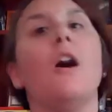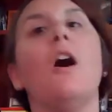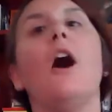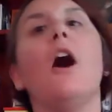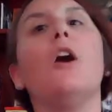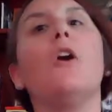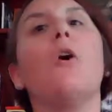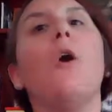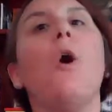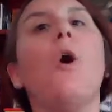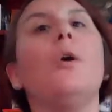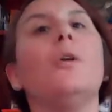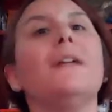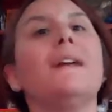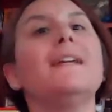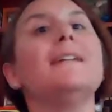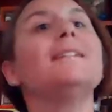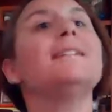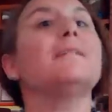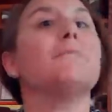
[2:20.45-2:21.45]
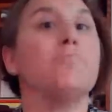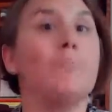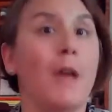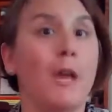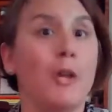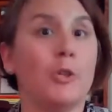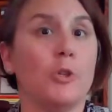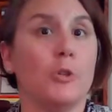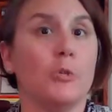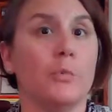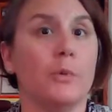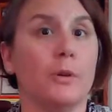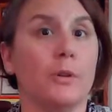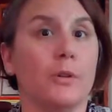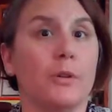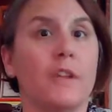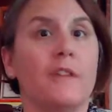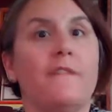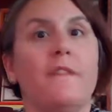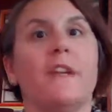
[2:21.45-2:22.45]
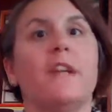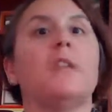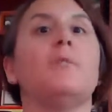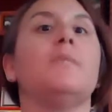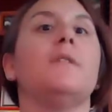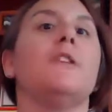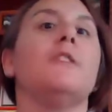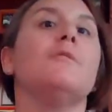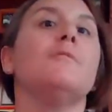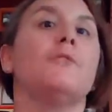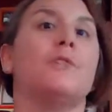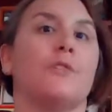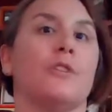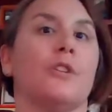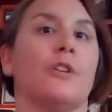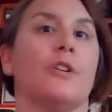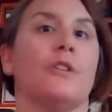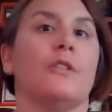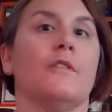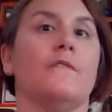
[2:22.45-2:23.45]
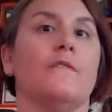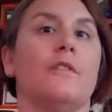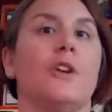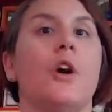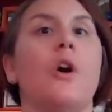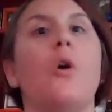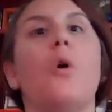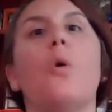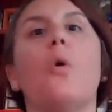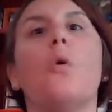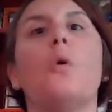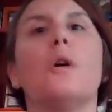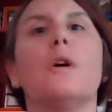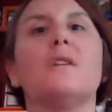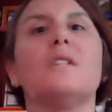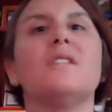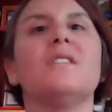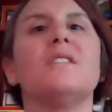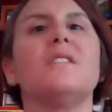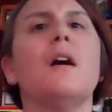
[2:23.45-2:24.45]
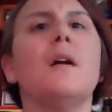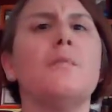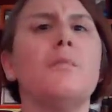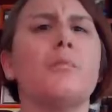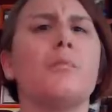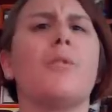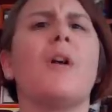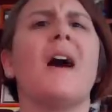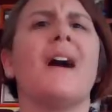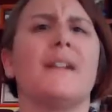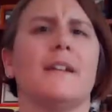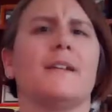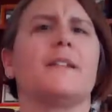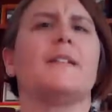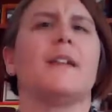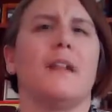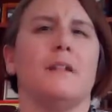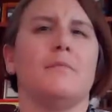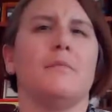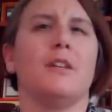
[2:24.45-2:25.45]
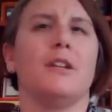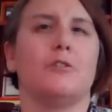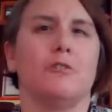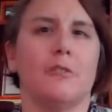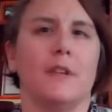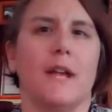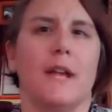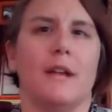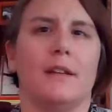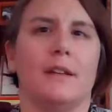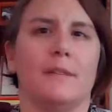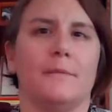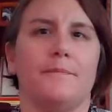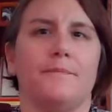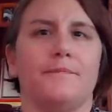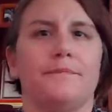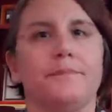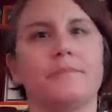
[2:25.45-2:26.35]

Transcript: A goal is measurable if it can be observed or some product can be created.